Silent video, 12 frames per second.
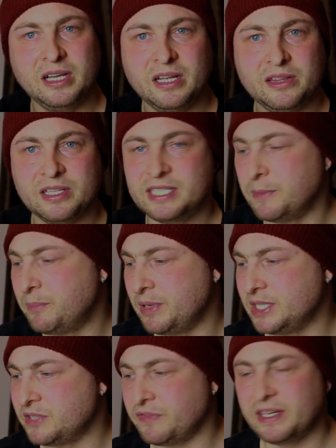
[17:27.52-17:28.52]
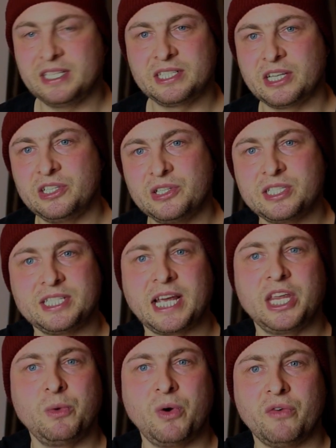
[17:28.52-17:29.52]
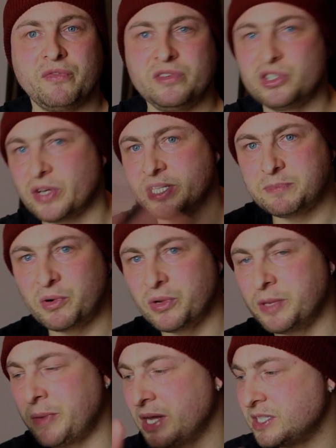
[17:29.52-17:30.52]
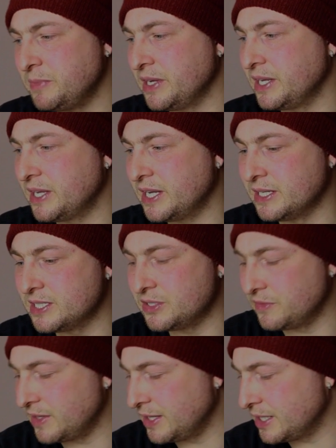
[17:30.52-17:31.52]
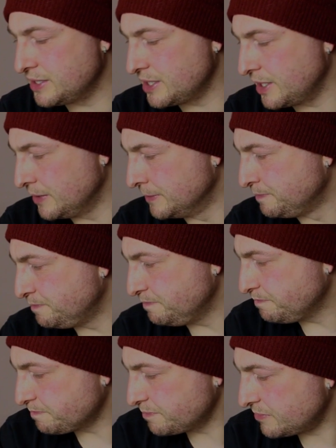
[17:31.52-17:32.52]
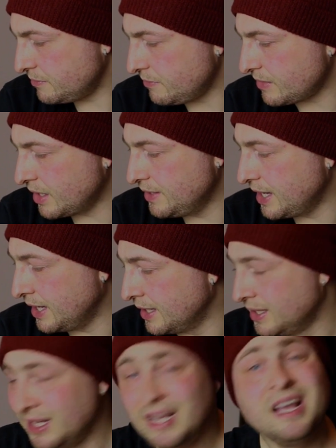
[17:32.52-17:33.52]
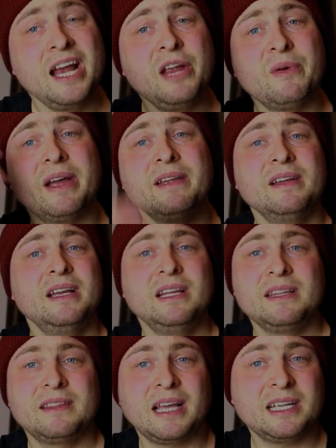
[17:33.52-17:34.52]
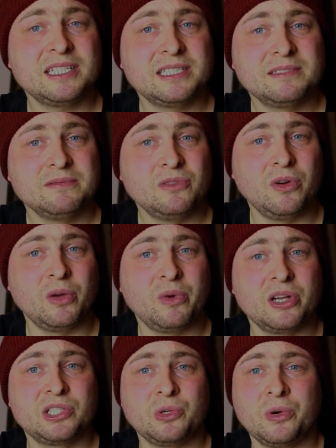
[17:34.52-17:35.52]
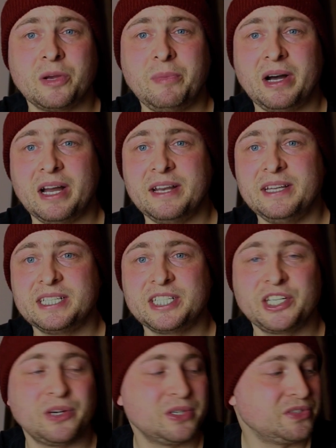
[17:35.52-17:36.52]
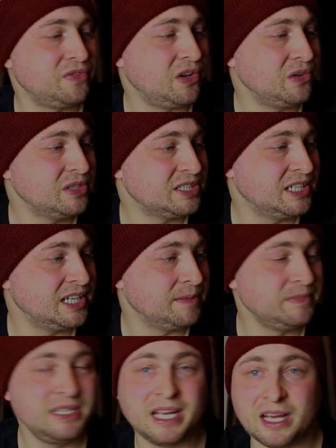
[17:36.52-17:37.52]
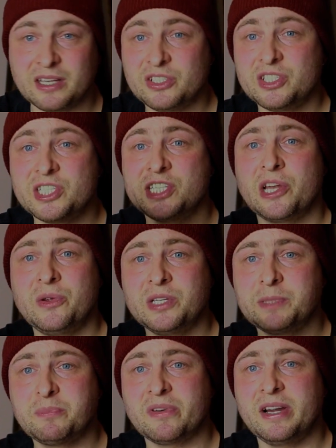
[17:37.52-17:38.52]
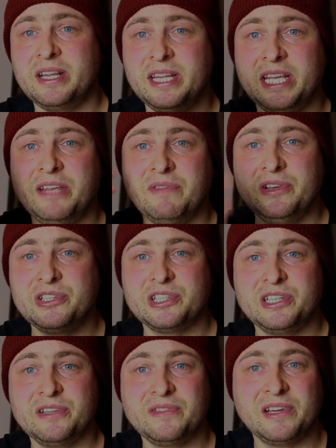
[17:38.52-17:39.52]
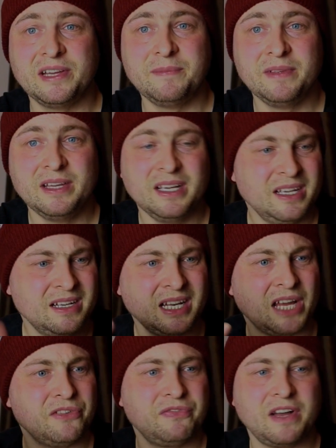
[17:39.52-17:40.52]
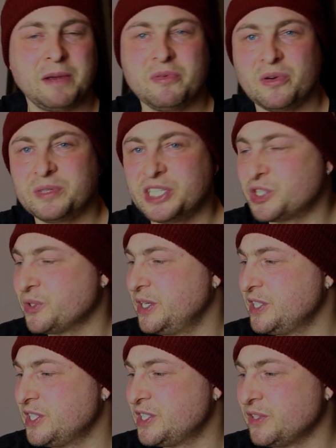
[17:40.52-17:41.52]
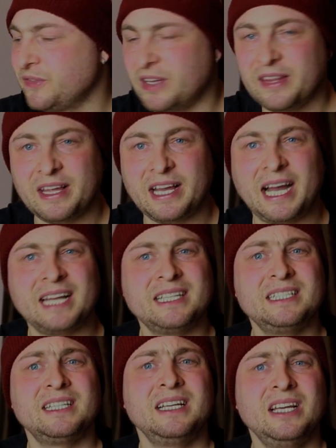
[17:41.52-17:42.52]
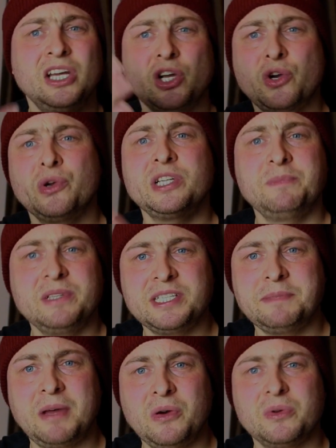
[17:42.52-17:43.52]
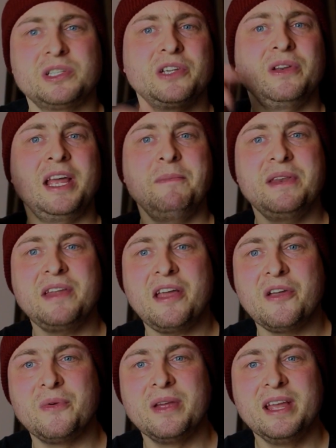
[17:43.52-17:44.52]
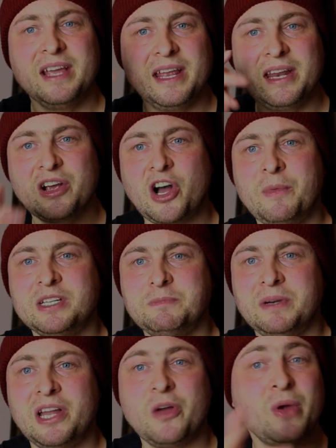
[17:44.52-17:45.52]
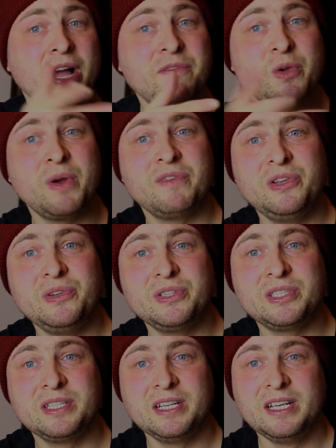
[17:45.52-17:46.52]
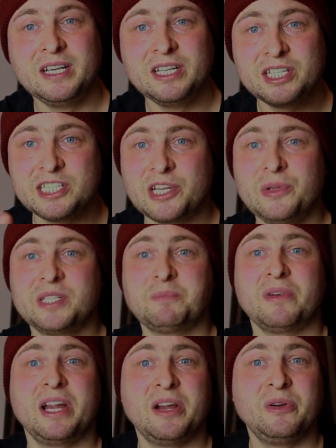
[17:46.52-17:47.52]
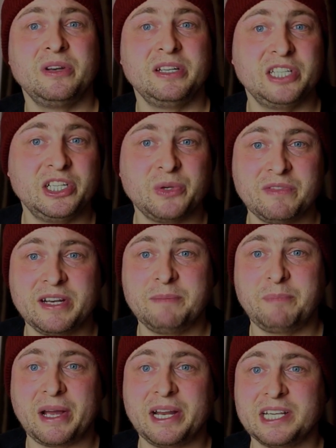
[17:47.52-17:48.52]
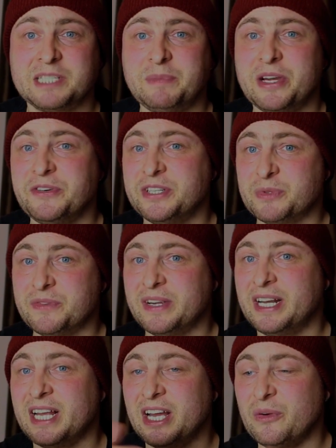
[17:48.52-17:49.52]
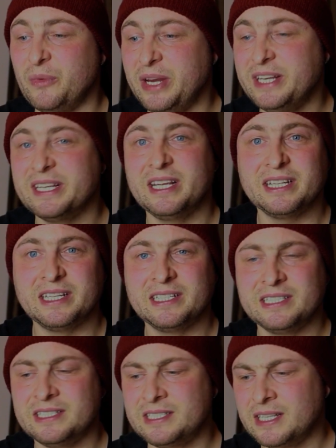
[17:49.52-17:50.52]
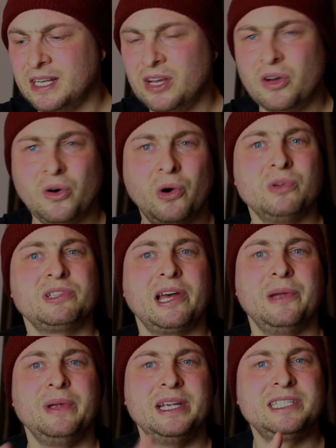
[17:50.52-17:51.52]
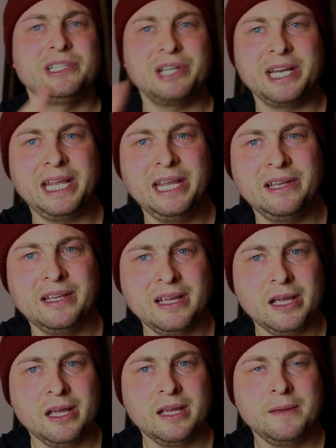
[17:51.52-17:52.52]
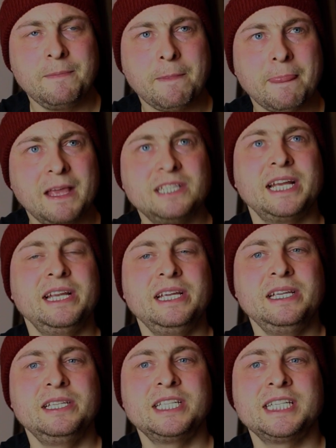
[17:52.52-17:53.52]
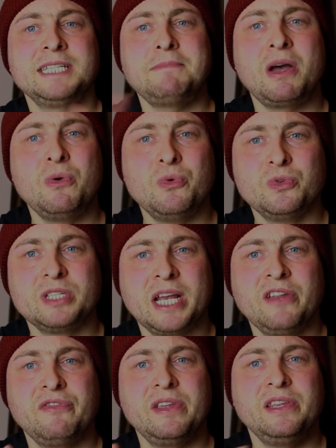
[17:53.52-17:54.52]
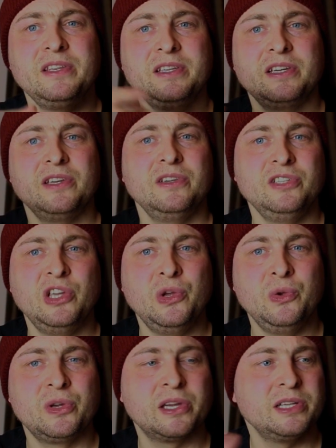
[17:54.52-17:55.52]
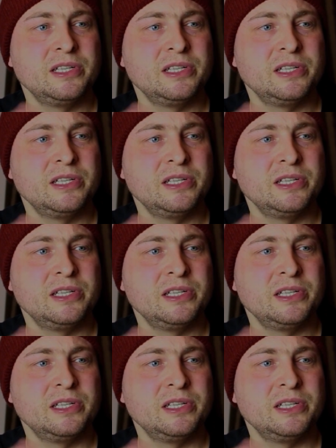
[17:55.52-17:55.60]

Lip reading: the simplest things can just set you off and transport you back to being a kid and stuff like that. So yeah, anyway, that's all I want to talk about in this Shockz Vlogz. Yeah, snow spray, the evolution of like fibre optic trees and stuff like that, and Christmas smells. So let me know in the comments below, have you ever used snow spray, and did you have a bad experience with it like we did? And also, is there any smells, anything you